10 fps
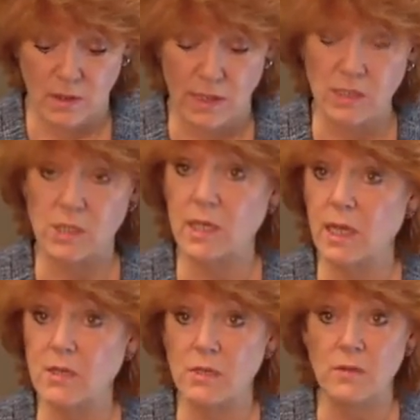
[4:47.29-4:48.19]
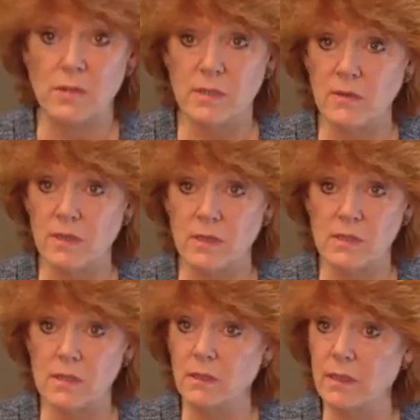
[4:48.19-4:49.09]
educational
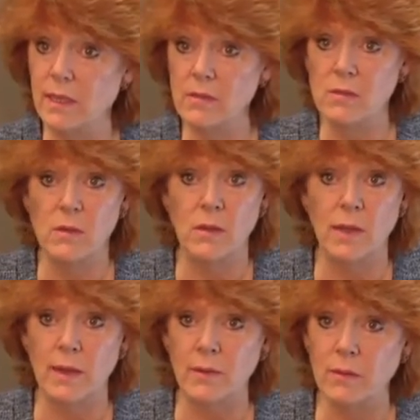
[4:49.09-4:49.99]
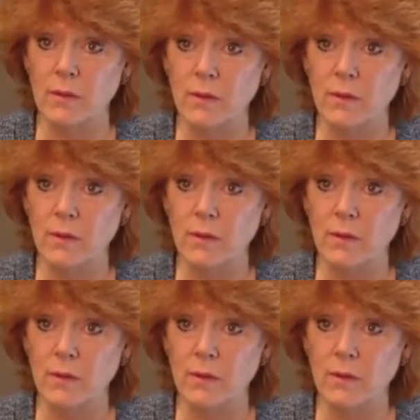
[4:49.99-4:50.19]
series lays it all out